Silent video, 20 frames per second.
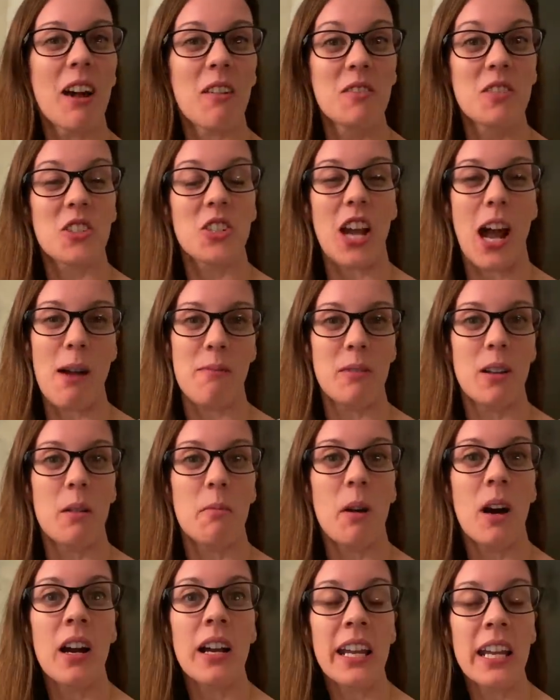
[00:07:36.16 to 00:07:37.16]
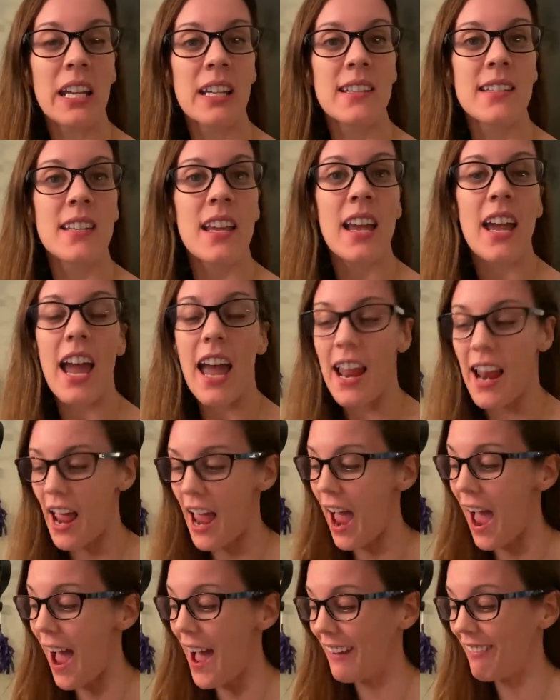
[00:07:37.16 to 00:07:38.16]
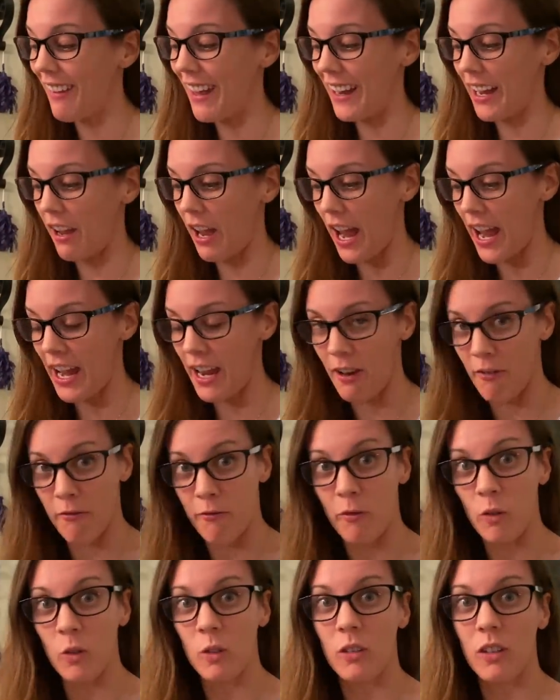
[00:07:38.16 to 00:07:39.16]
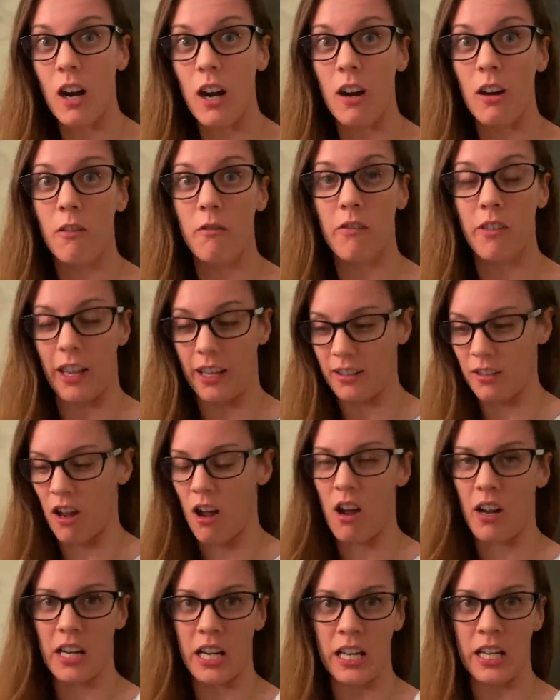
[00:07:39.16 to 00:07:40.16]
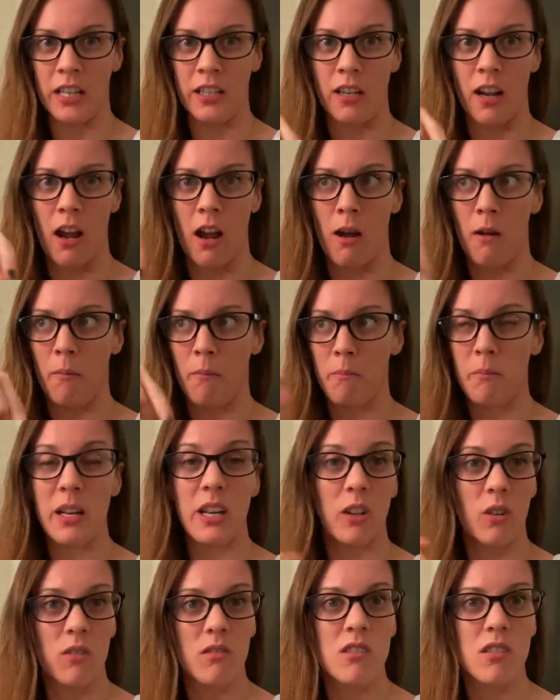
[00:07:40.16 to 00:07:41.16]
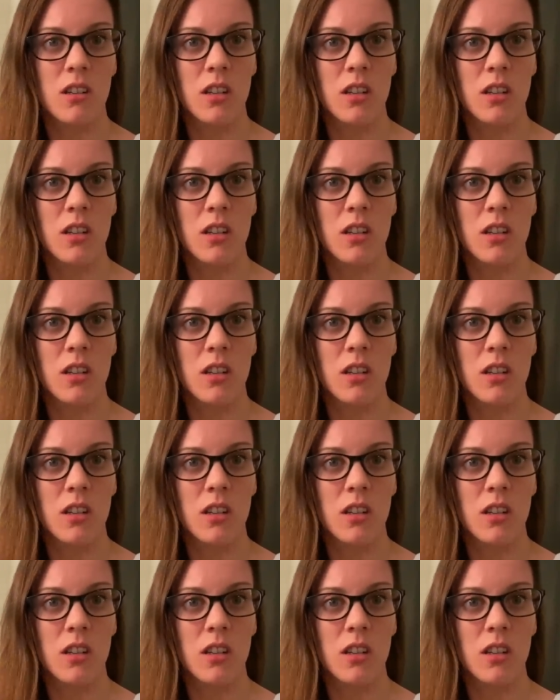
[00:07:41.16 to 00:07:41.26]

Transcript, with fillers: I was chopping up onions, and I had like a handful of like the onion peels,